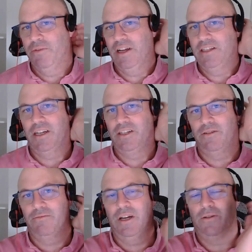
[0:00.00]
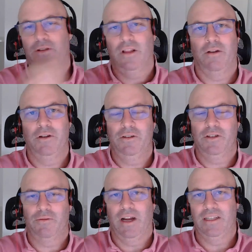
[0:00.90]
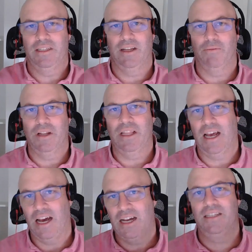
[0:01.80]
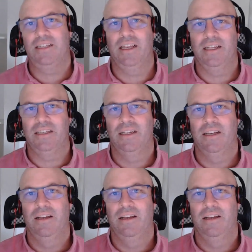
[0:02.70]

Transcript: we've had such record low interest rates that one of the hardest things